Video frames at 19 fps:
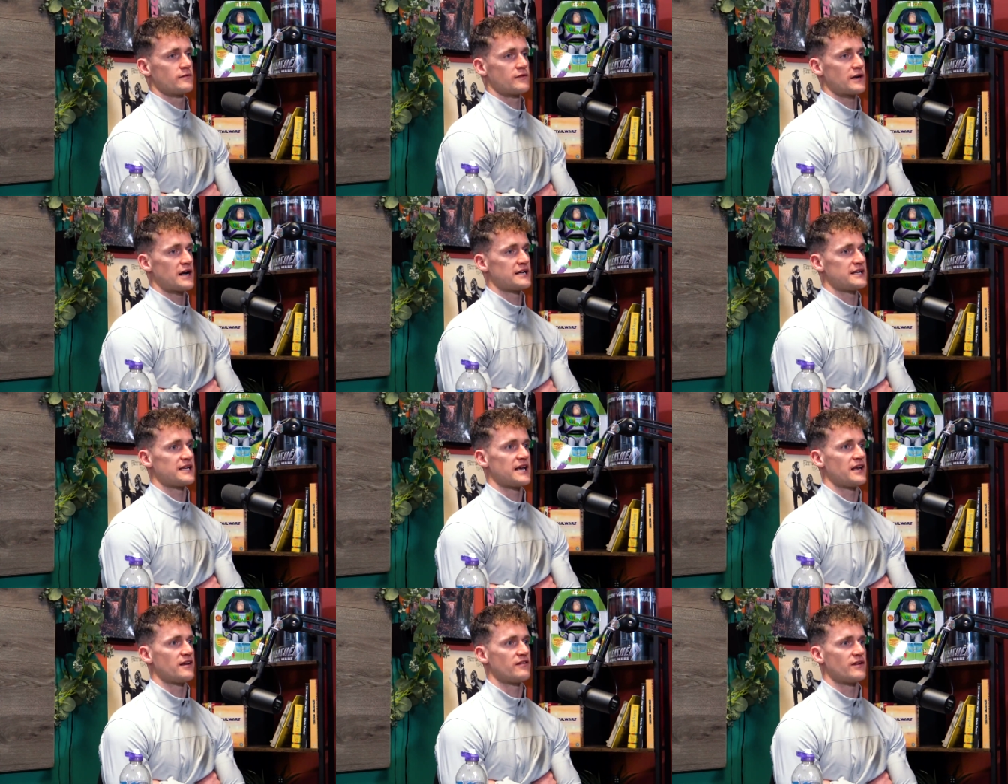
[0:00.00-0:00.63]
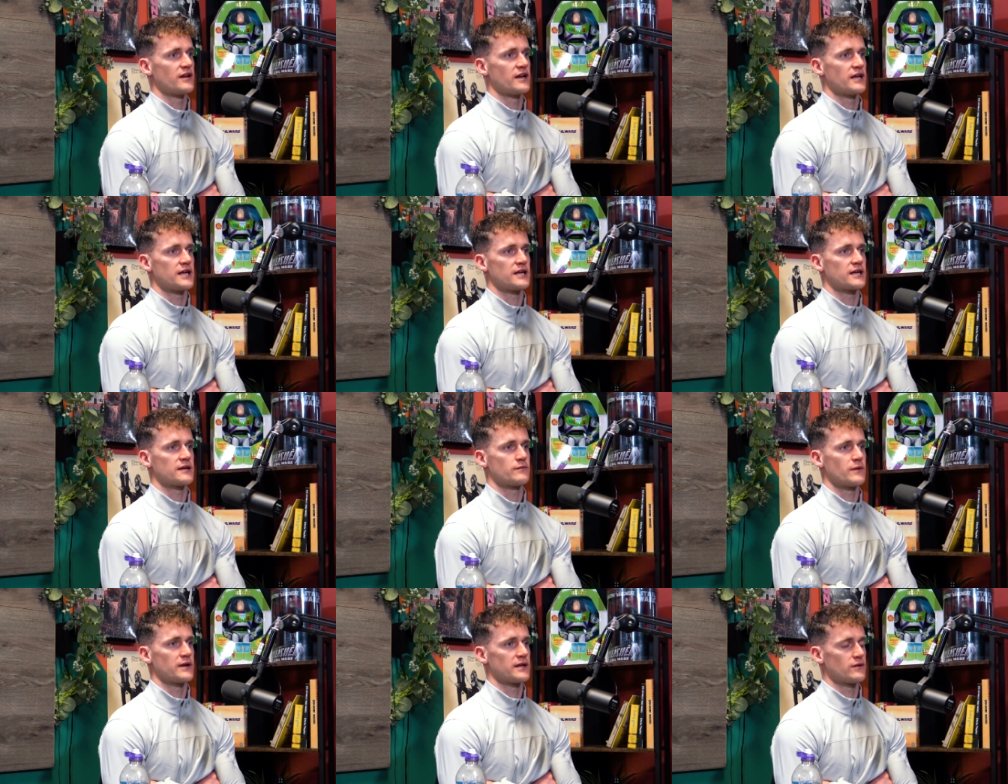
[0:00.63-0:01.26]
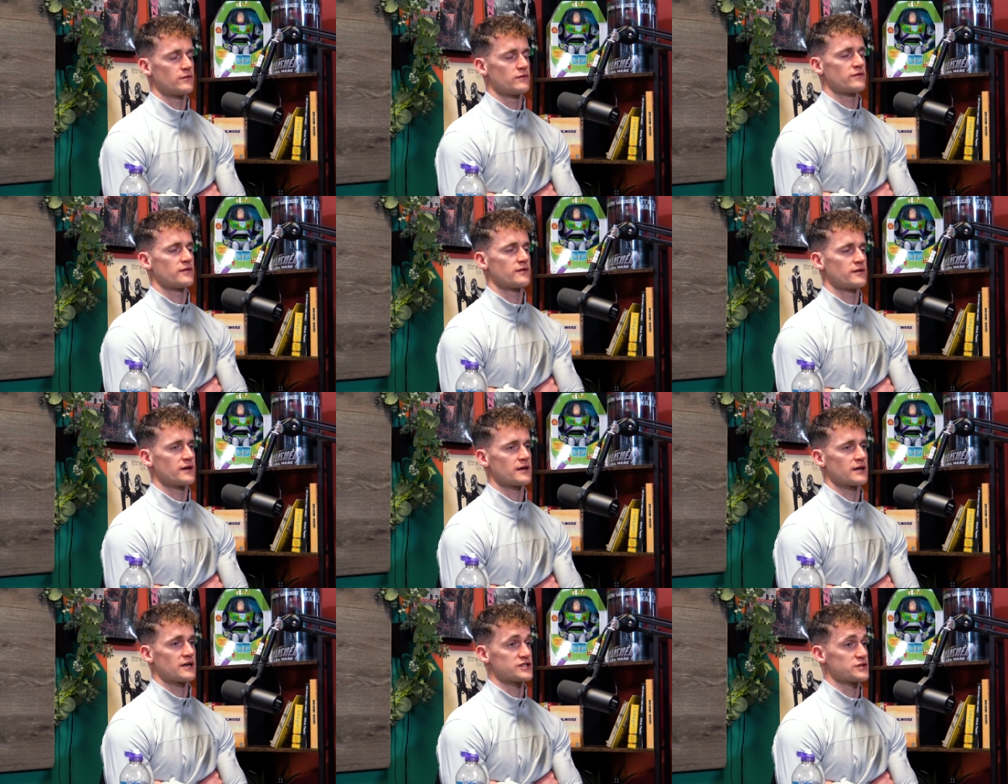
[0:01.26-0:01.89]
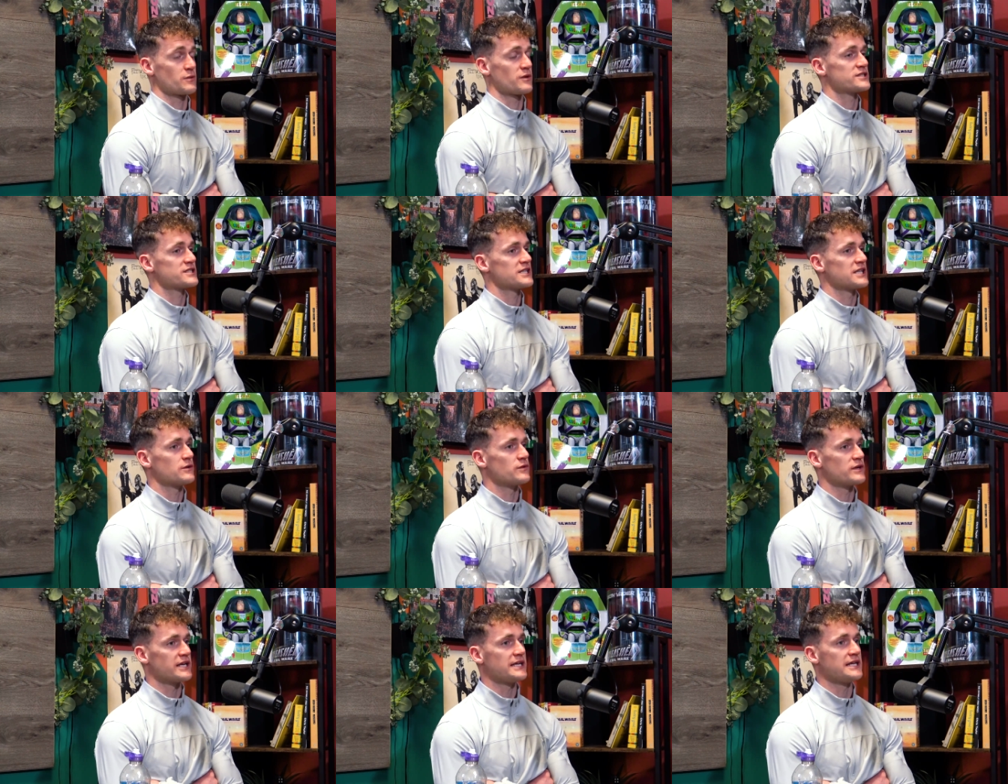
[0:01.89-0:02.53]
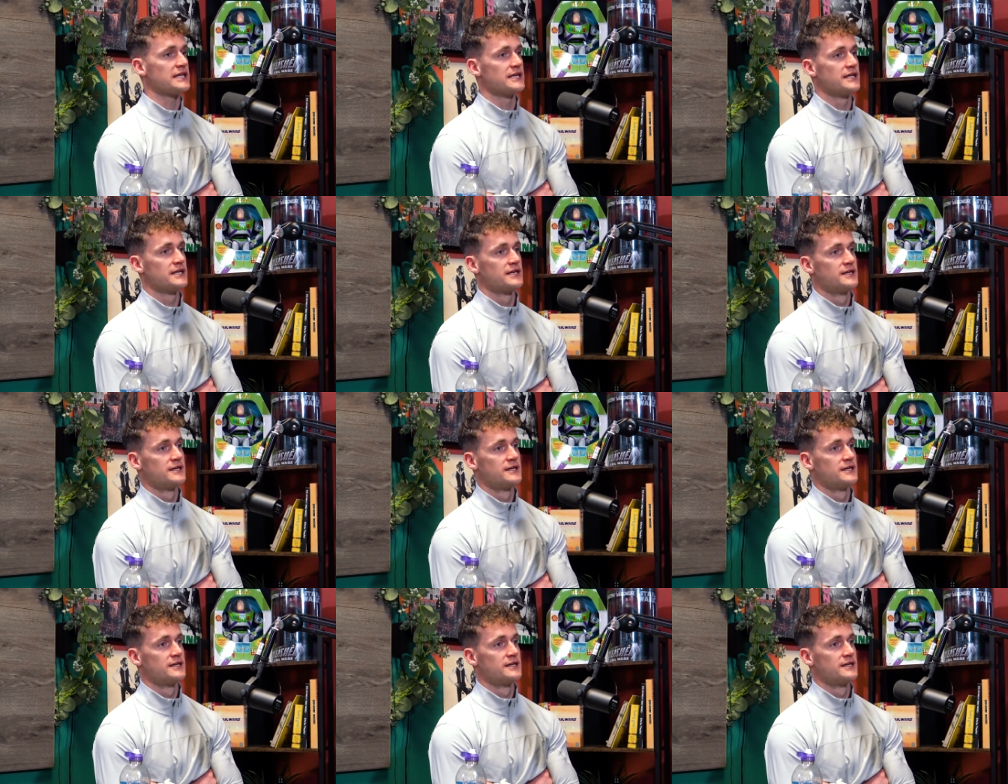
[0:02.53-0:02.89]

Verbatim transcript: at the end of it, like and went out because I wasn't allowed to eat